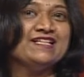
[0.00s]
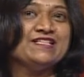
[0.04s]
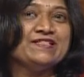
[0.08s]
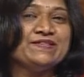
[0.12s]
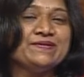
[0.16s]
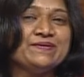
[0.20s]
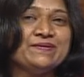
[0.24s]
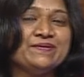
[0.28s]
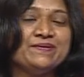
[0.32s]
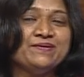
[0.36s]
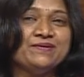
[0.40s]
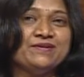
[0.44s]

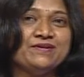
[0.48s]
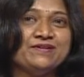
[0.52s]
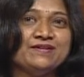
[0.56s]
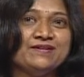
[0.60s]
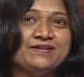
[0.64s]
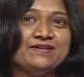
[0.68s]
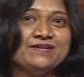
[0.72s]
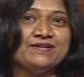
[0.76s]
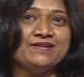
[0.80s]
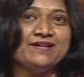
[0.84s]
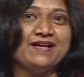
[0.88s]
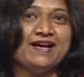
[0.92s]
So,
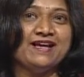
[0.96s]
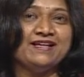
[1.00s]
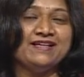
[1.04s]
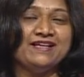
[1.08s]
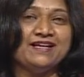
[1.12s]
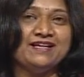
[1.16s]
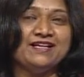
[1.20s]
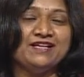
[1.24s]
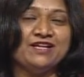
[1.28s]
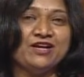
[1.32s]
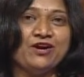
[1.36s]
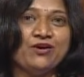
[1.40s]
and
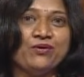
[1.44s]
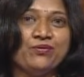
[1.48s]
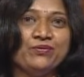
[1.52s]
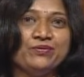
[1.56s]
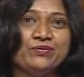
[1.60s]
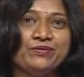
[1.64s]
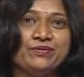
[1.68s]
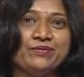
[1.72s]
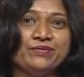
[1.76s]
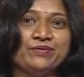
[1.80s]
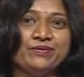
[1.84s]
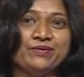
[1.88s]
now,
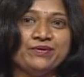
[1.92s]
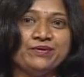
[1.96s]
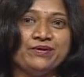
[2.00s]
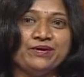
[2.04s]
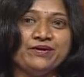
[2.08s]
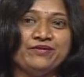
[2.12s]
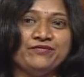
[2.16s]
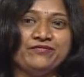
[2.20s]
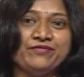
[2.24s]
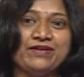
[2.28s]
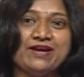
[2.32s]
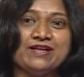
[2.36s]

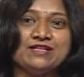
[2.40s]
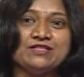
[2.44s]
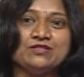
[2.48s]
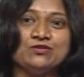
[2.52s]
in fact,